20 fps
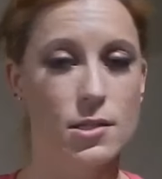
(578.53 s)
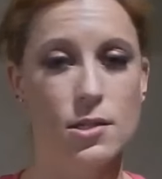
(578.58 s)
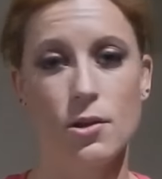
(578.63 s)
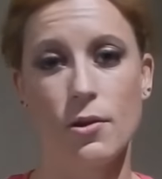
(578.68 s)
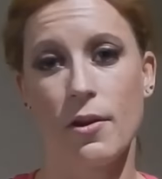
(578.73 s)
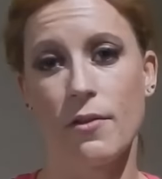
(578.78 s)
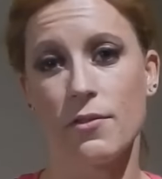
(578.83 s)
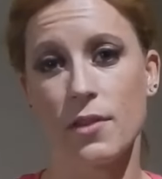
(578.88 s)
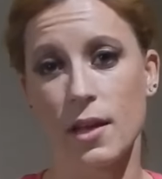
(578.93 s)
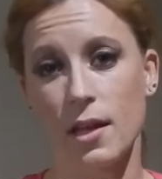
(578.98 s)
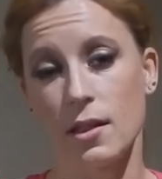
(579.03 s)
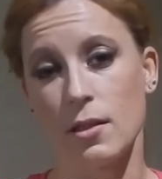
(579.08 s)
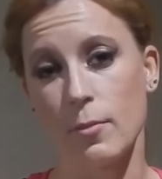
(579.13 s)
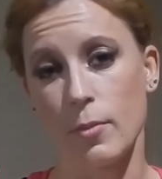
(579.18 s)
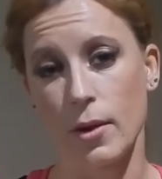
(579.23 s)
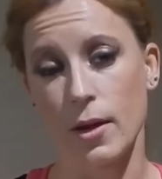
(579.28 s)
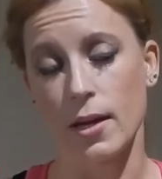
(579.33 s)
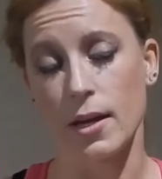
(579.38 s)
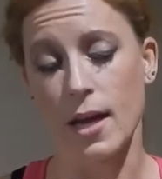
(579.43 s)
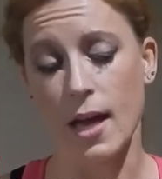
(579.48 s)
You don't have to get the
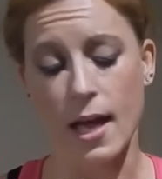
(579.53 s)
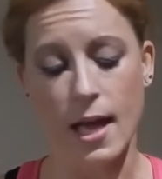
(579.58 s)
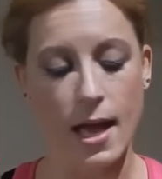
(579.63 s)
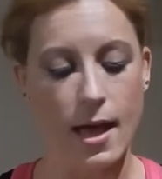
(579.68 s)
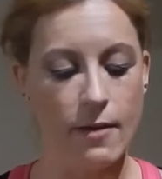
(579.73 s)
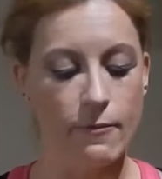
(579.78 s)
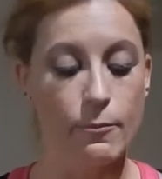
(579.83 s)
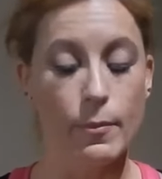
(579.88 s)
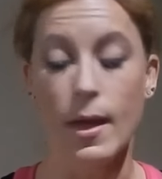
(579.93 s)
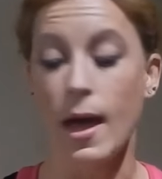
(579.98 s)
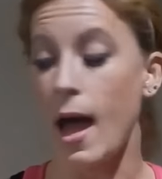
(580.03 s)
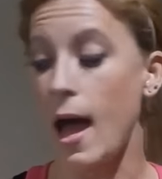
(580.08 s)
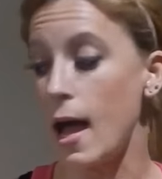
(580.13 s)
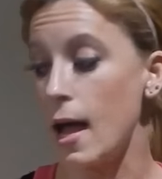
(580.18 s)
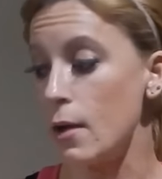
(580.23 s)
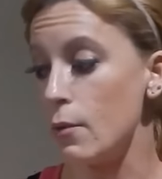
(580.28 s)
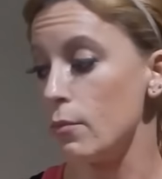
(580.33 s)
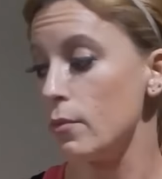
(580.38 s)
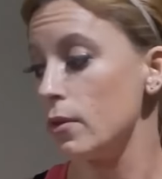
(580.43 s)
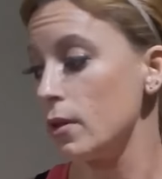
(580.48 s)
brand I have, but
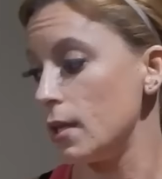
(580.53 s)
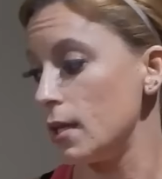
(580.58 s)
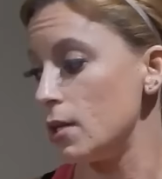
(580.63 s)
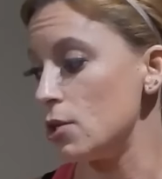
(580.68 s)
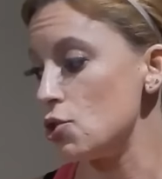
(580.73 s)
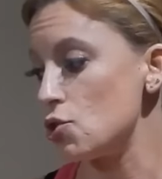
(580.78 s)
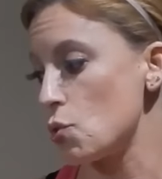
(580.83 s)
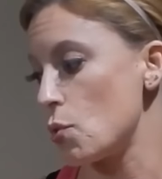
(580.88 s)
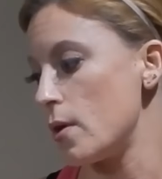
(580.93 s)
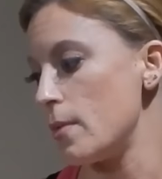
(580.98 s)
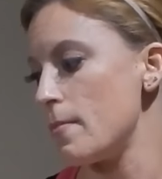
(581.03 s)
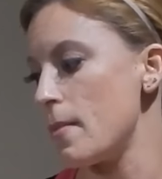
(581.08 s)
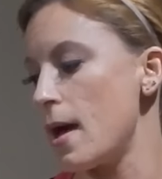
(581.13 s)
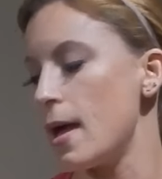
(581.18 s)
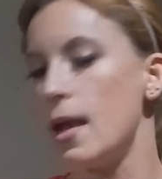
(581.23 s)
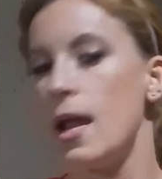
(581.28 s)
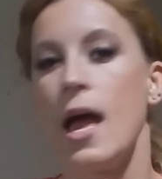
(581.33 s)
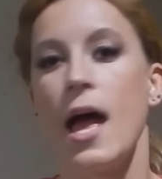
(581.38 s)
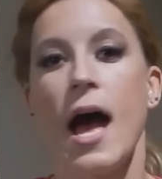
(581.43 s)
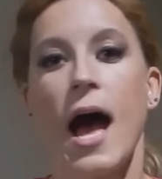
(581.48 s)
I really enjoy
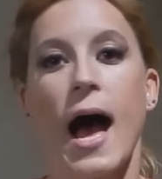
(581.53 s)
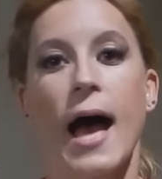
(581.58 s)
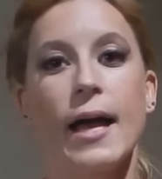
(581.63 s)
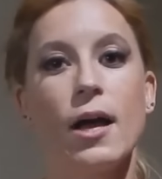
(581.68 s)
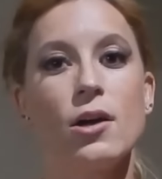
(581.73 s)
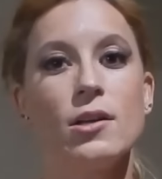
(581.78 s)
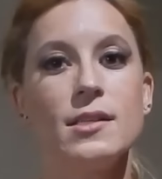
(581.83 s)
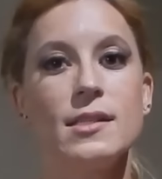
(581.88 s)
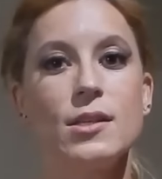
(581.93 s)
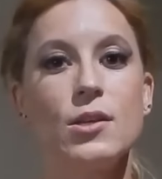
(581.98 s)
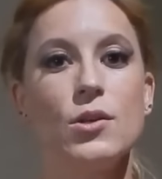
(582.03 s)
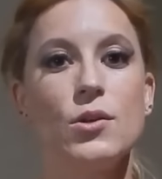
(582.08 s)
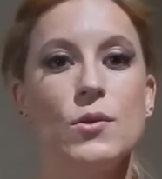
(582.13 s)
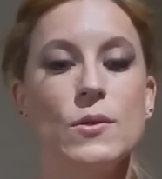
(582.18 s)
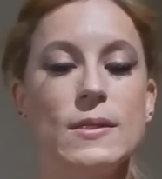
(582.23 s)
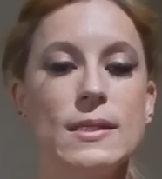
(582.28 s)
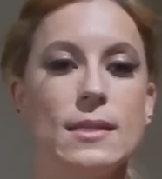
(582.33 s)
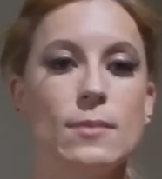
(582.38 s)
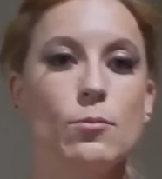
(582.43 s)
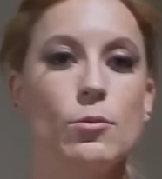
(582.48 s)
mine. I also
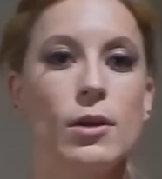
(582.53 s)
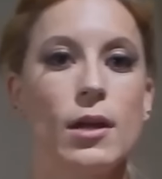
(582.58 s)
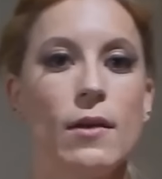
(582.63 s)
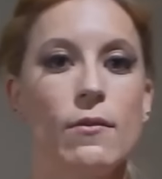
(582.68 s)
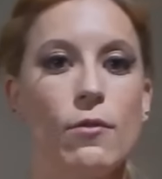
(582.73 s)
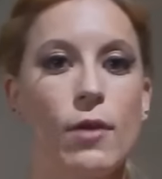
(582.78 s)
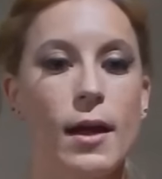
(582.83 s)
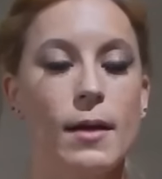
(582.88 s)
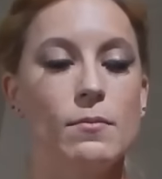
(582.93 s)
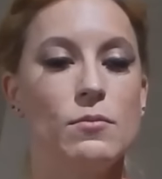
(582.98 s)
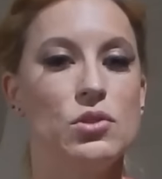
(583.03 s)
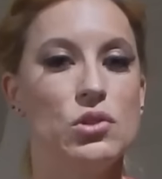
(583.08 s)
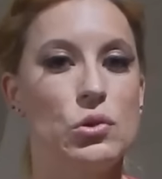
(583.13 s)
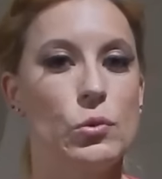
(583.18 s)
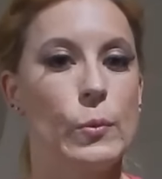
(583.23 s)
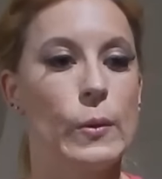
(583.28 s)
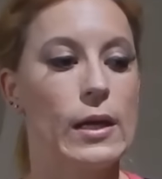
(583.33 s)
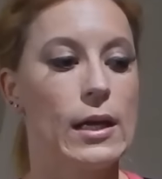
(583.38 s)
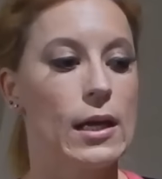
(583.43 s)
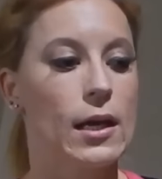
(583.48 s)
use them whenever I'm
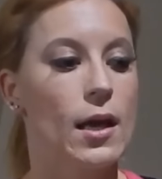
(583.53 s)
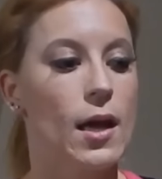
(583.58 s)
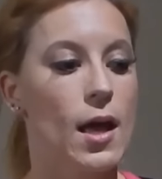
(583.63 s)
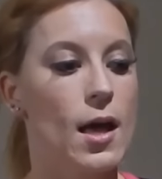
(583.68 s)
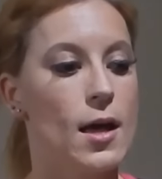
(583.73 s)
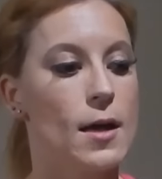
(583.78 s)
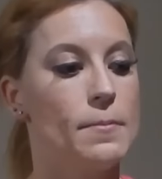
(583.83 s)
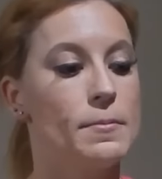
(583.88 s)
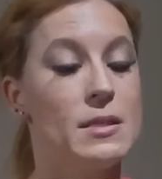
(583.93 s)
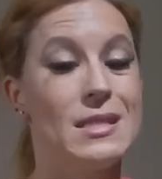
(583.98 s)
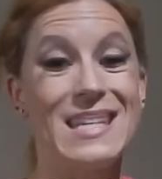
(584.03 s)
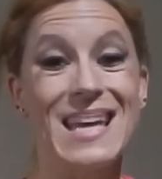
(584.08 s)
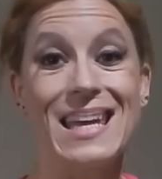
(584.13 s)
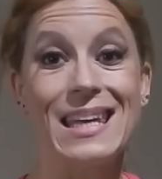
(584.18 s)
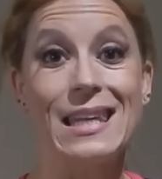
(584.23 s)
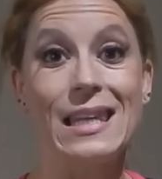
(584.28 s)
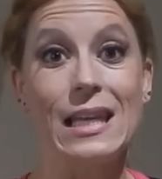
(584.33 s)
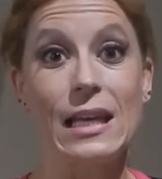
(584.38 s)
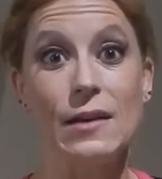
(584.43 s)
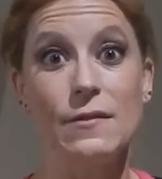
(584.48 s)
doing
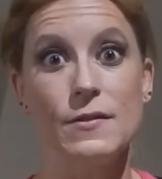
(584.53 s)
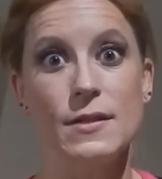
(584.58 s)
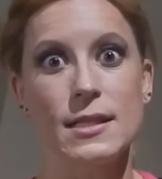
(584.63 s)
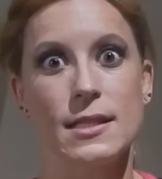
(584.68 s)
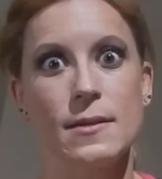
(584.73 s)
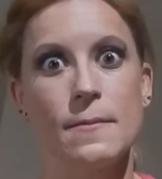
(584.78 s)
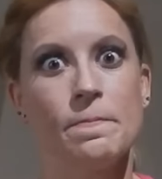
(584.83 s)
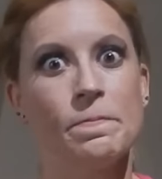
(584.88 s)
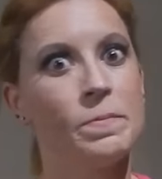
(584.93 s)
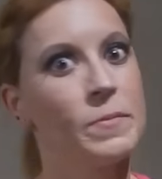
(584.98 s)
deadlifts.